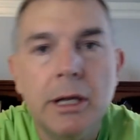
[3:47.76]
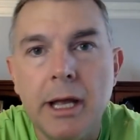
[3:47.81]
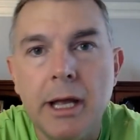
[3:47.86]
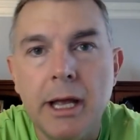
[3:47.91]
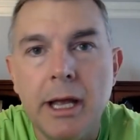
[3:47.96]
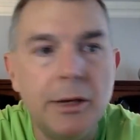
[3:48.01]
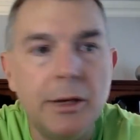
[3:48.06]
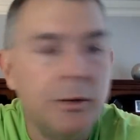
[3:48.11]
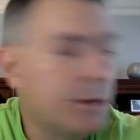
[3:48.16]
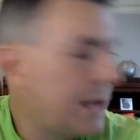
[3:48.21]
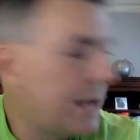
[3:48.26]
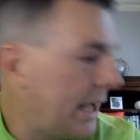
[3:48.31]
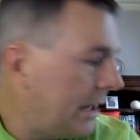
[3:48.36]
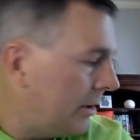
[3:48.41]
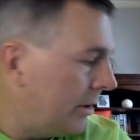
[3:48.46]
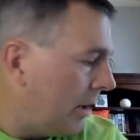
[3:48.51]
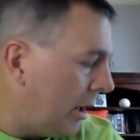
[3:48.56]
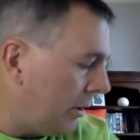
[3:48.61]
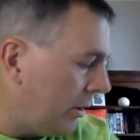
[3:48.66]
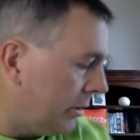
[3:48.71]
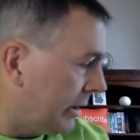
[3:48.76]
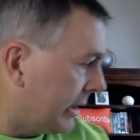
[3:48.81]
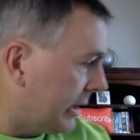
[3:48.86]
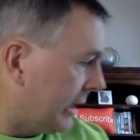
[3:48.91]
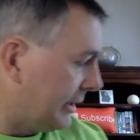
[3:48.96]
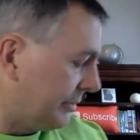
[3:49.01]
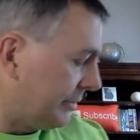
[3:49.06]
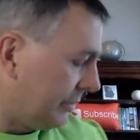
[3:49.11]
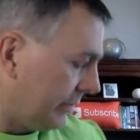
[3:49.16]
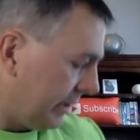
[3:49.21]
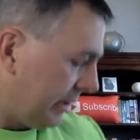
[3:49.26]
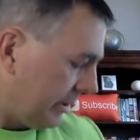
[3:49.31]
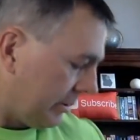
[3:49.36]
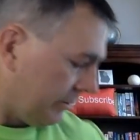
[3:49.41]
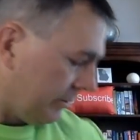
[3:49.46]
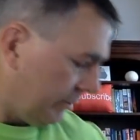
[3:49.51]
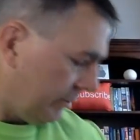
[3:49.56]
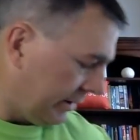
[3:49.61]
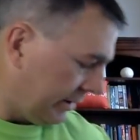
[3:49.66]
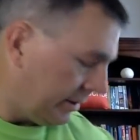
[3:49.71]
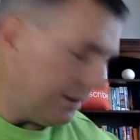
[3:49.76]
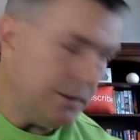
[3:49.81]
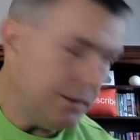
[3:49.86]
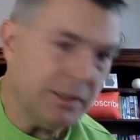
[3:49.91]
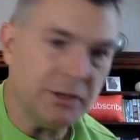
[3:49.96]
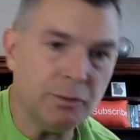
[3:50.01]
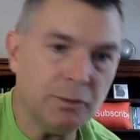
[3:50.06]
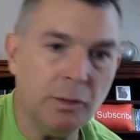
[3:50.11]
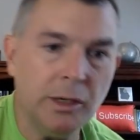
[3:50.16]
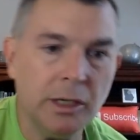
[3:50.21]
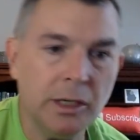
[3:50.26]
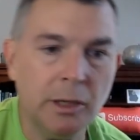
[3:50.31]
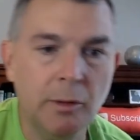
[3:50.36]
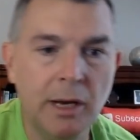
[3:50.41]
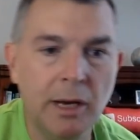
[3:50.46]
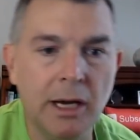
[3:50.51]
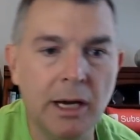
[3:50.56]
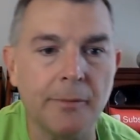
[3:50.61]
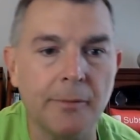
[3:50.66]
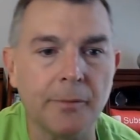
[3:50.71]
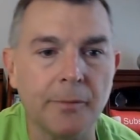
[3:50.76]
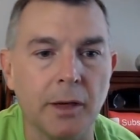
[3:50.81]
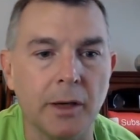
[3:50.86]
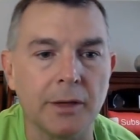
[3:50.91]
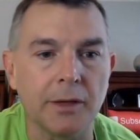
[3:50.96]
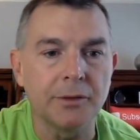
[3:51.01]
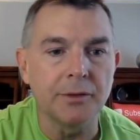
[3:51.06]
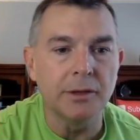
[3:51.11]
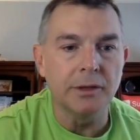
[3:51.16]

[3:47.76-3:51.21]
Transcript: and you cannot look at it as a linear. Well, I thought you just want to go out. All right, so